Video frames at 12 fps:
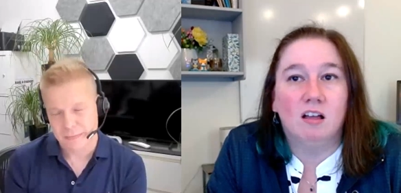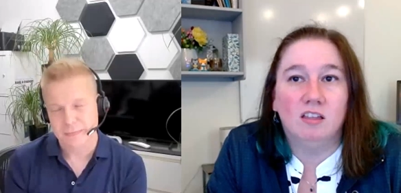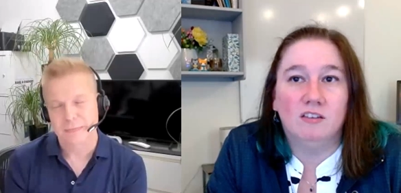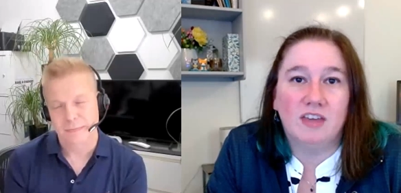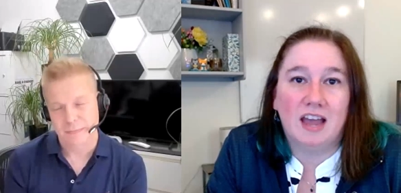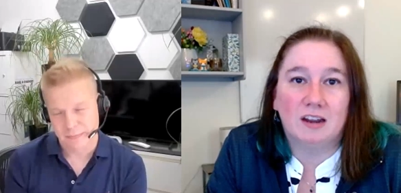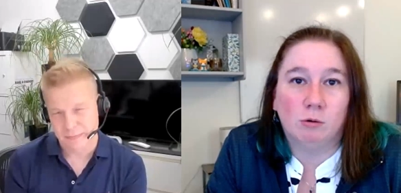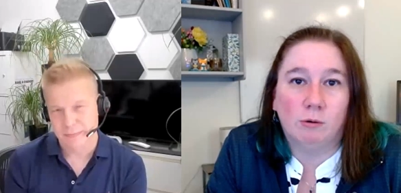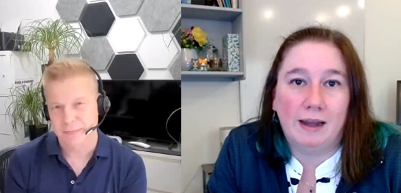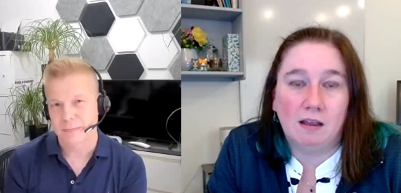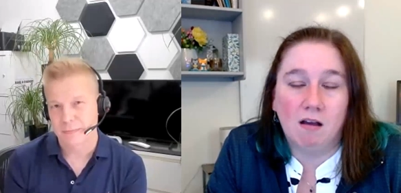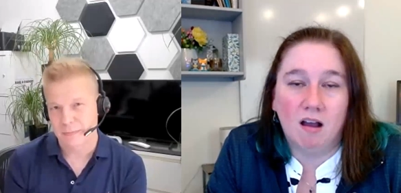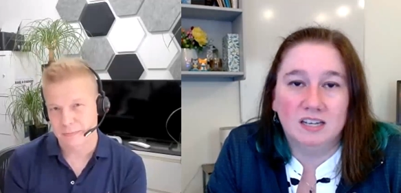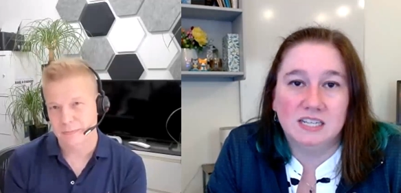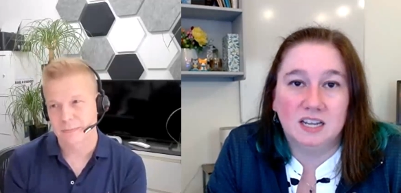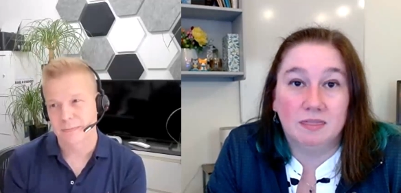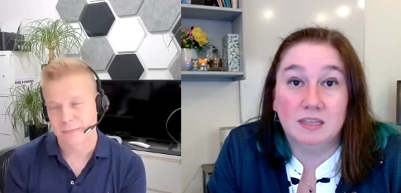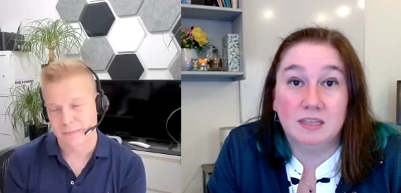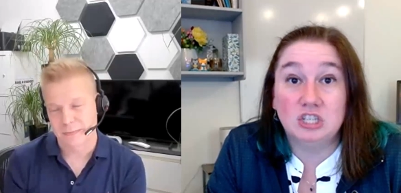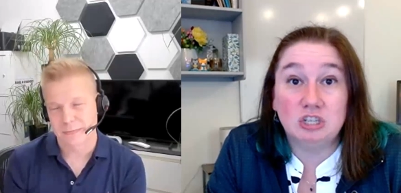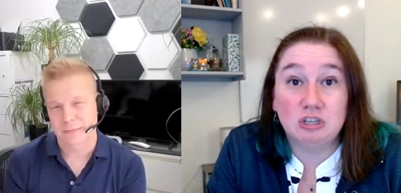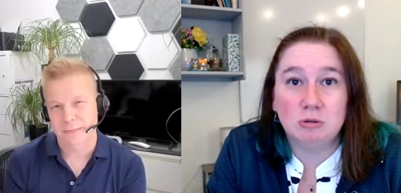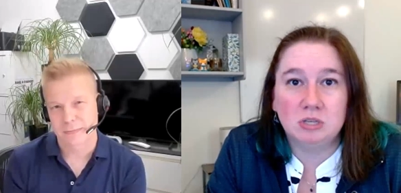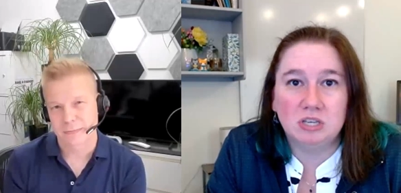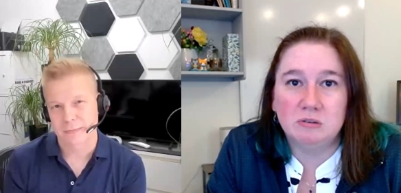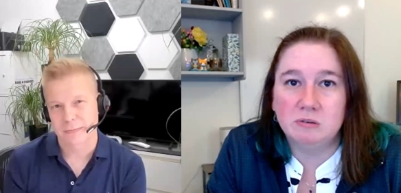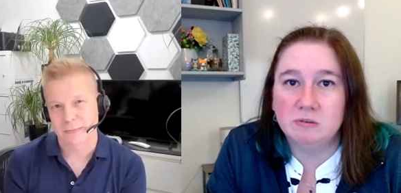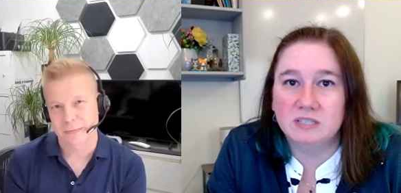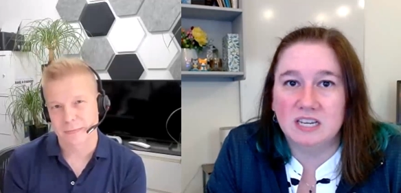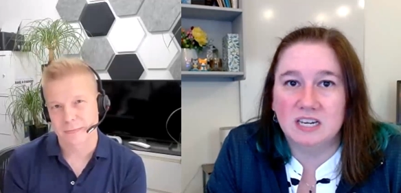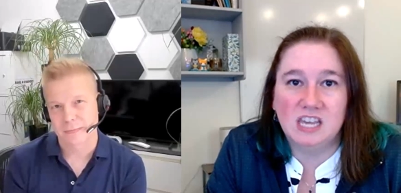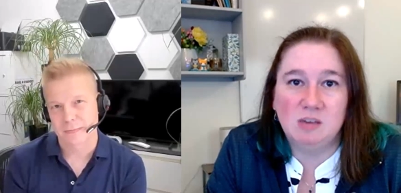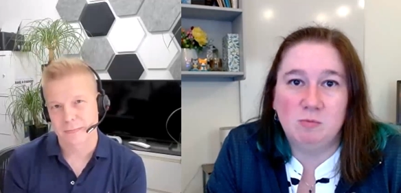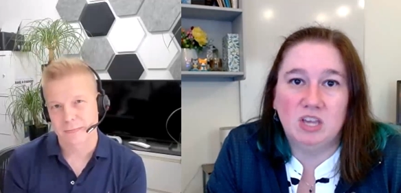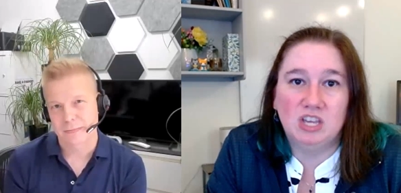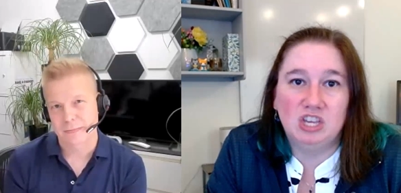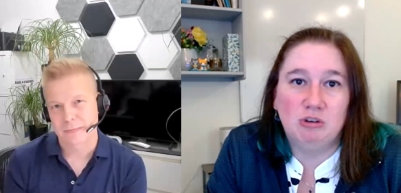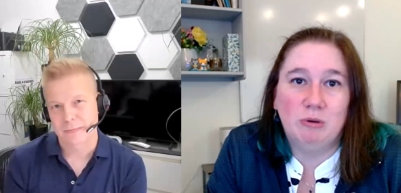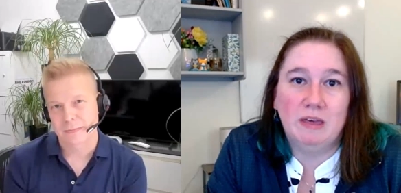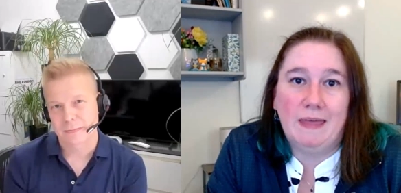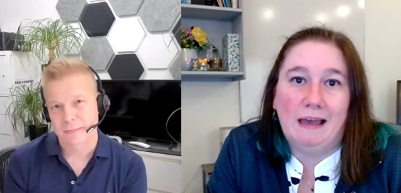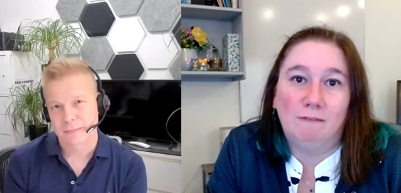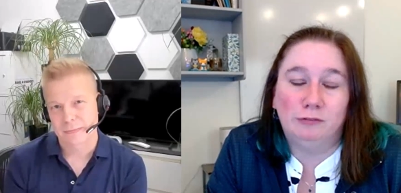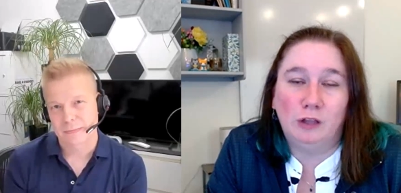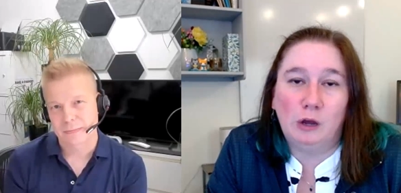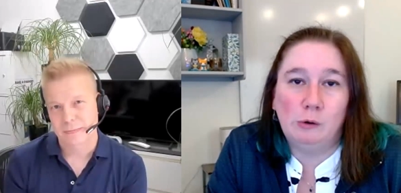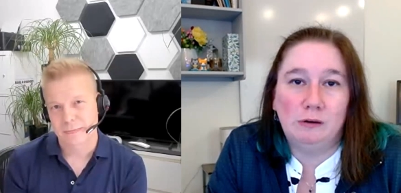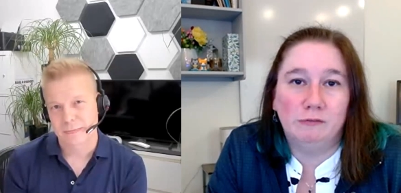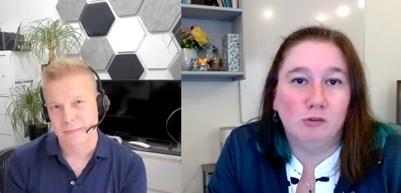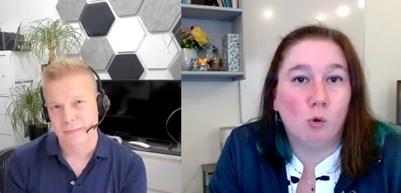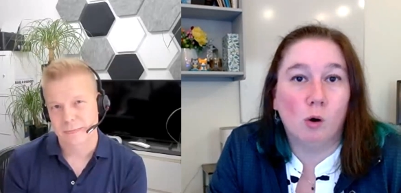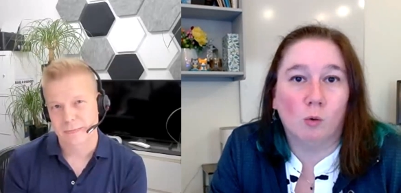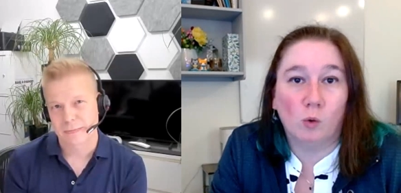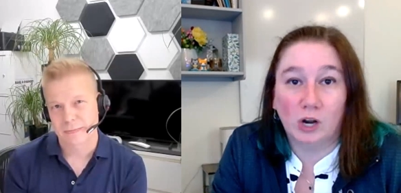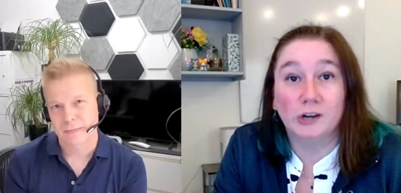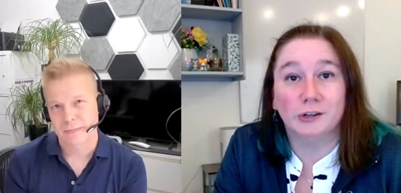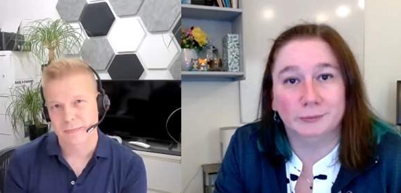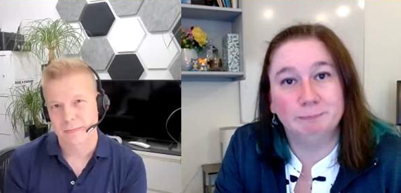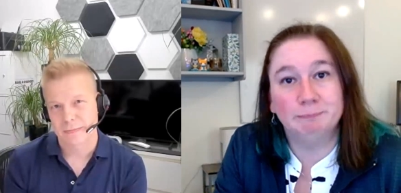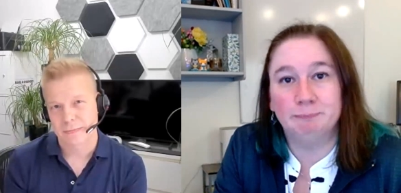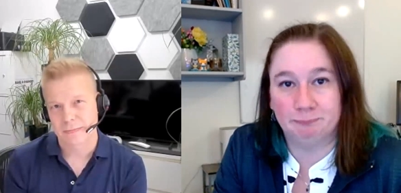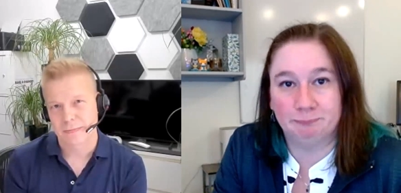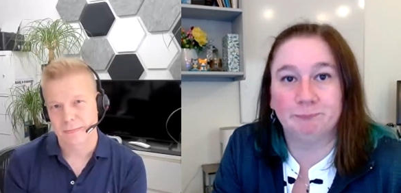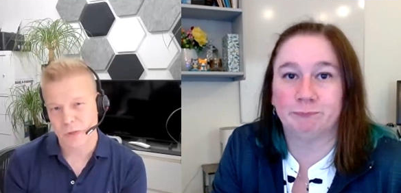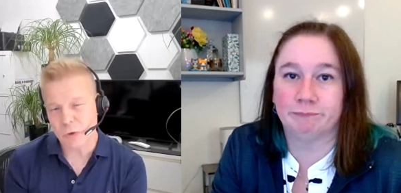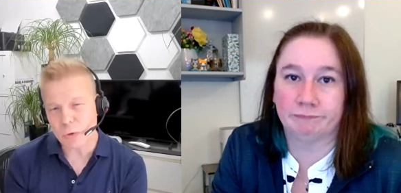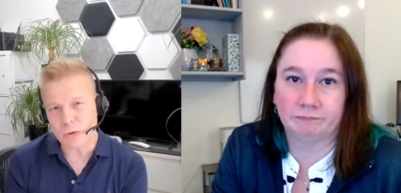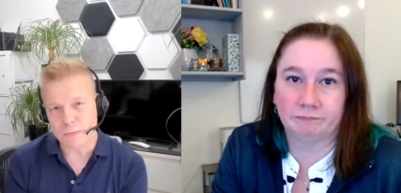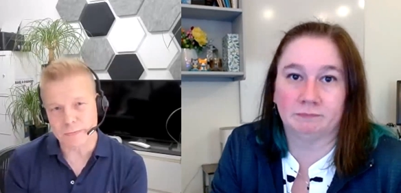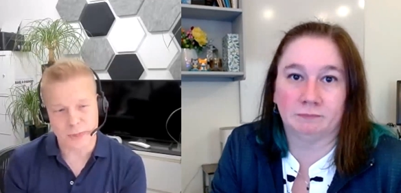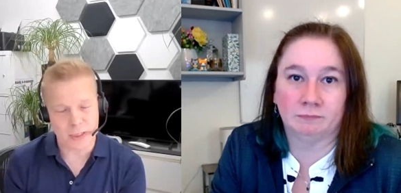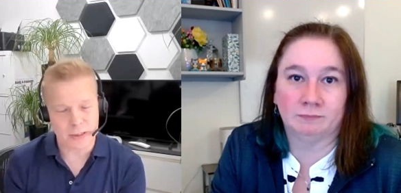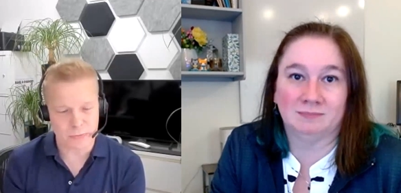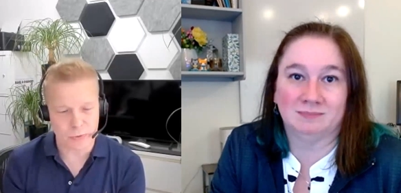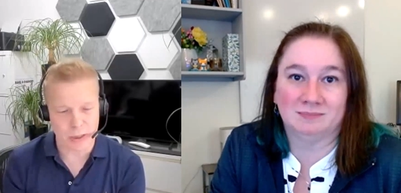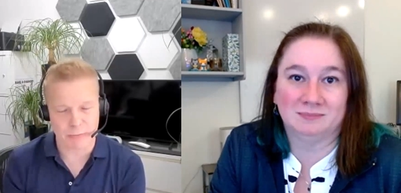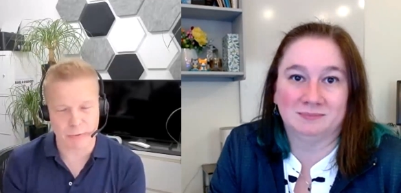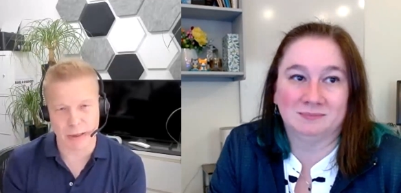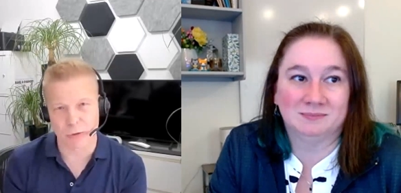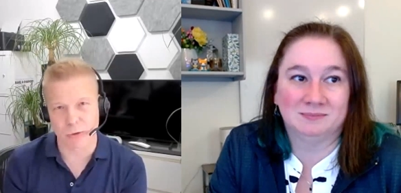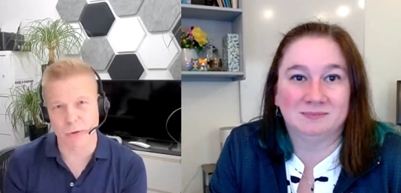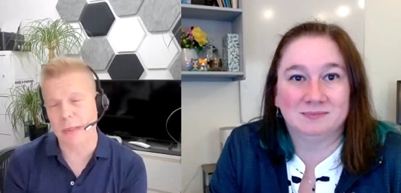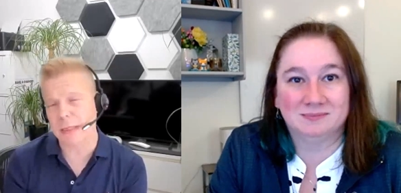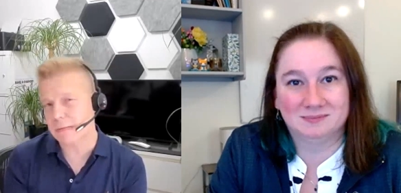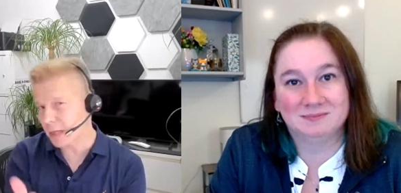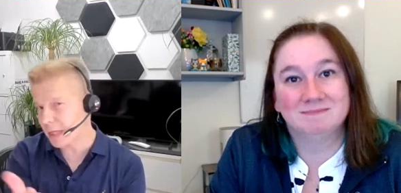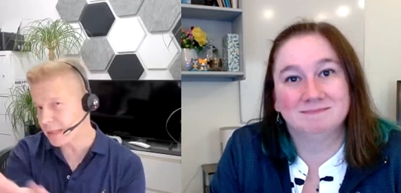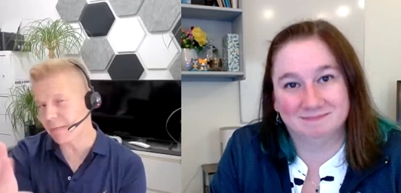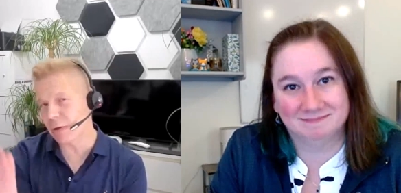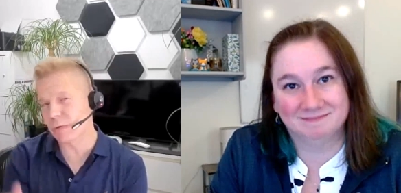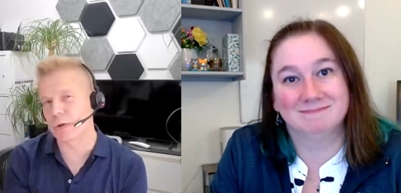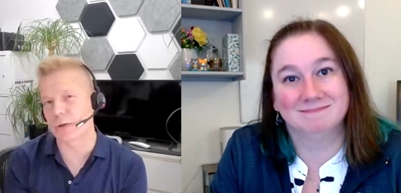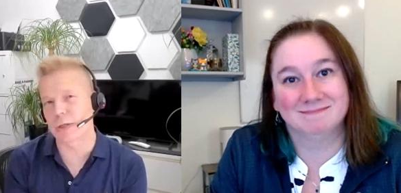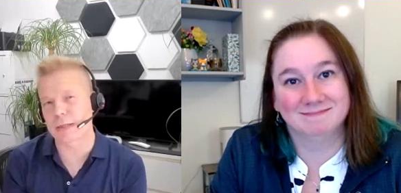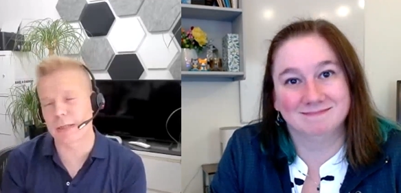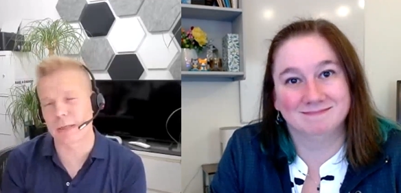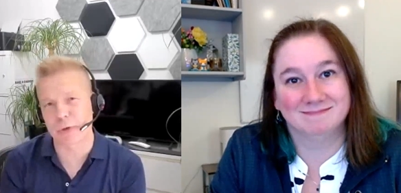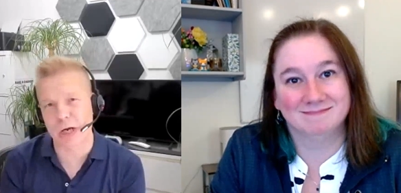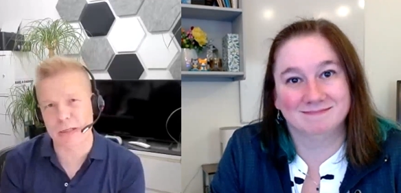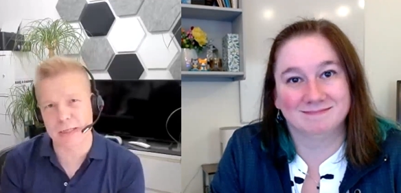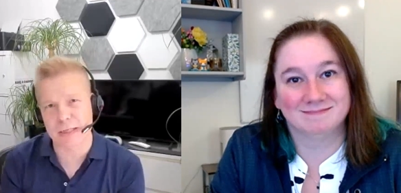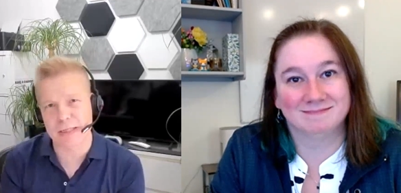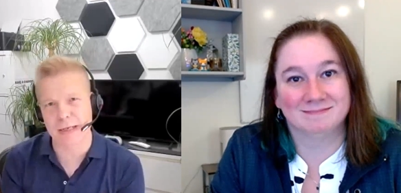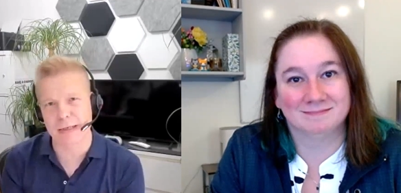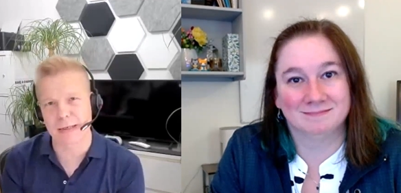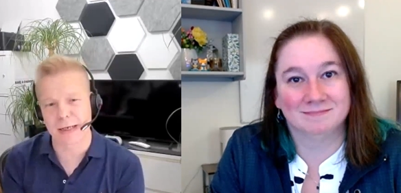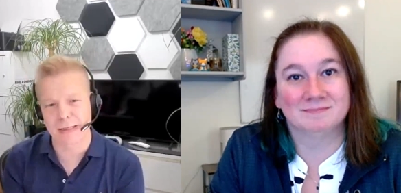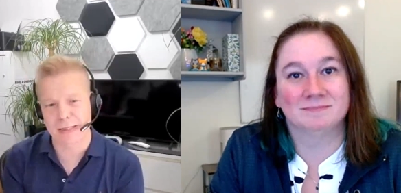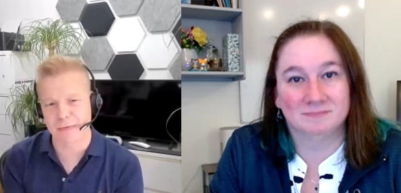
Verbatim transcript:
Speaker 1: all of that great content that you use and keeping you in that flow of your work.
Speaker 2: Cool. That's really, really cool. Let, let's have a look on that in practice and